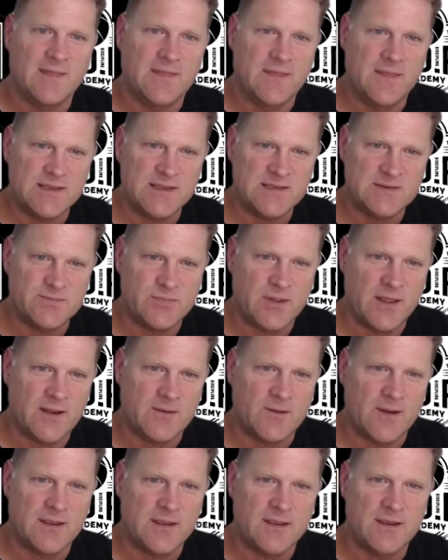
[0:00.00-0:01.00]
this play
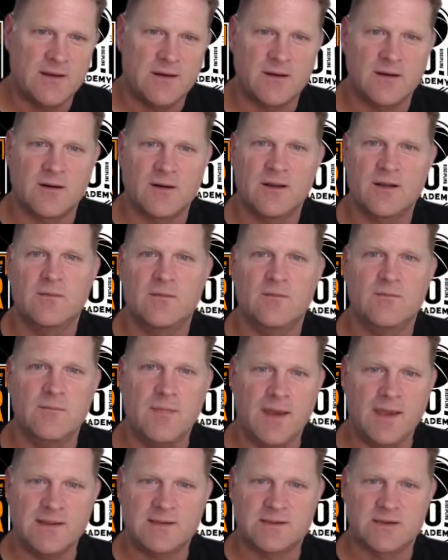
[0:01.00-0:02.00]
right here
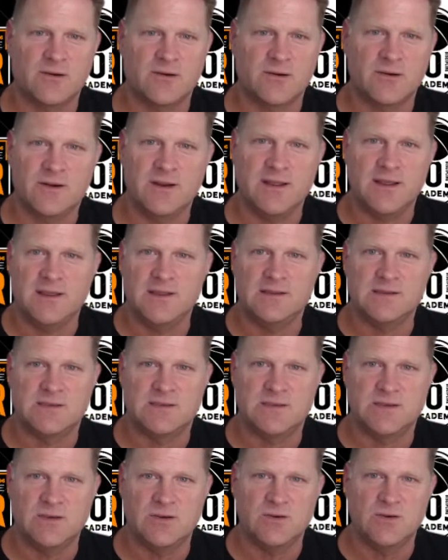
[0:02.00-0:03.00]
may turn
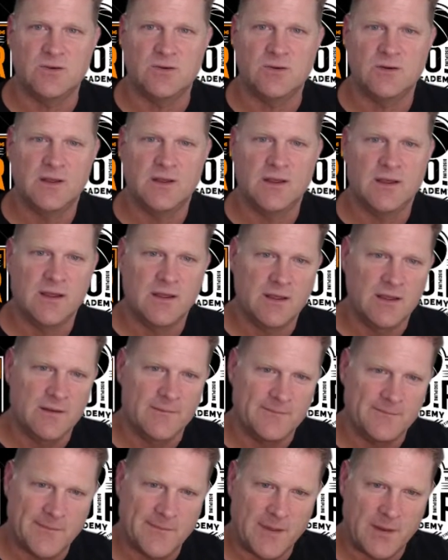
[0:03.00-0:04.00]
into
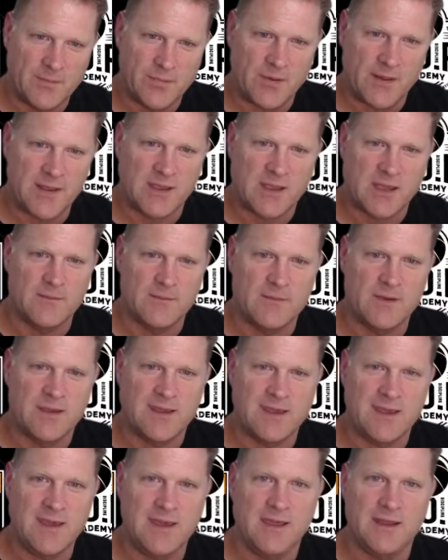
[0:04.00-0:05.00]
a play
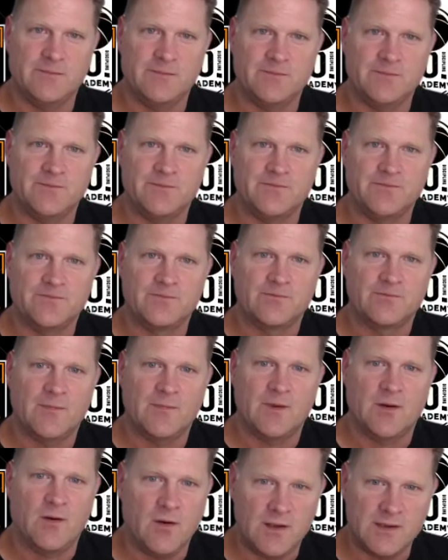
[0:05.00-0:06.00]
coming in.
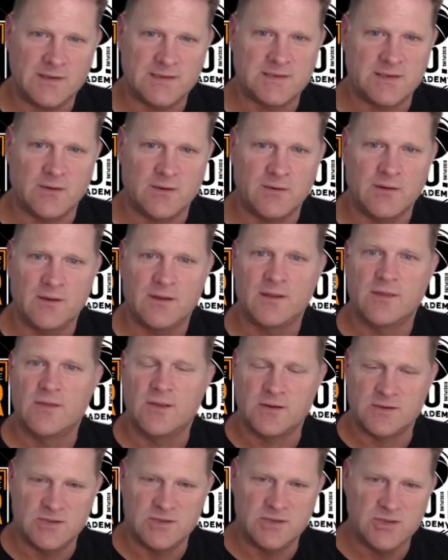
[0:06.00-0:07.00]
Also,
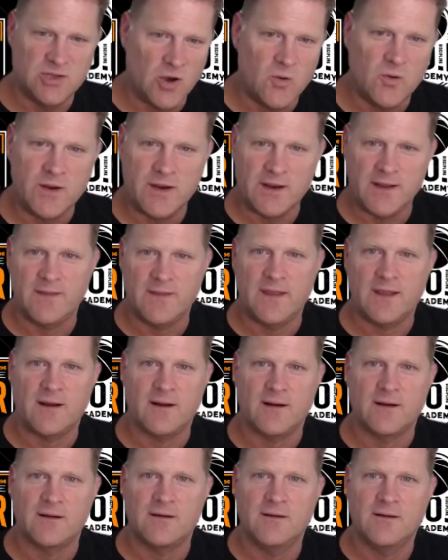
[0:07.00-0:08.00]
there's no one in
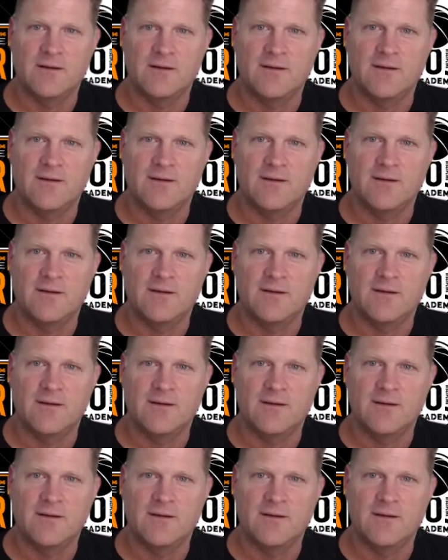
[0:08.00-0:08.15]
there.